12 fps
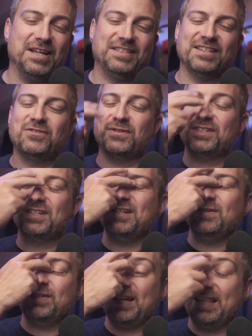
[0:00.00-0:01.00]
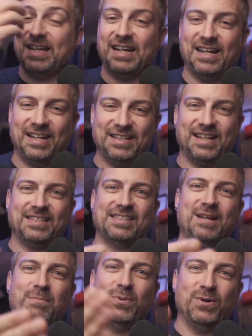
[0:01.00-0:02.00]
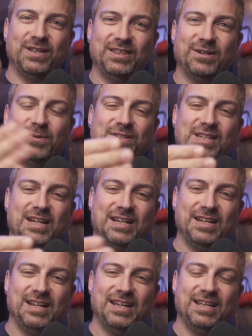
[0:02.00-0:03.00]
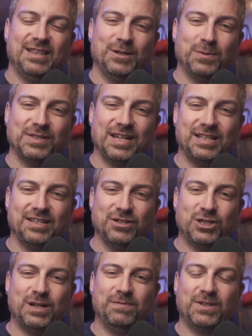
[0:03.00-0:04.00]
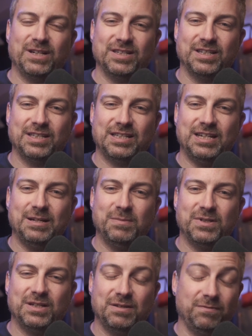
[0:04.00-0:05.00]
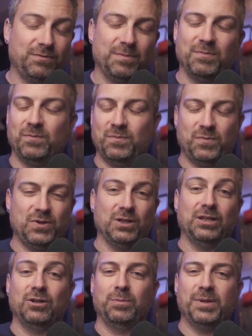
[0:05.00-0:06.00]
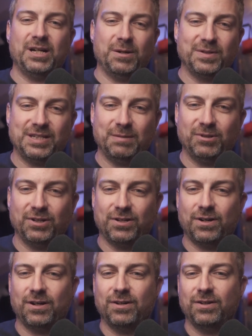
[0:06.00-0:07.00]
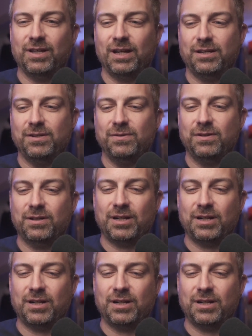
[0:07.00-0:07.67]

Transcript: it's interesting you say that at some point there was like this shift, because it seemed from the little bit I was able to garner that you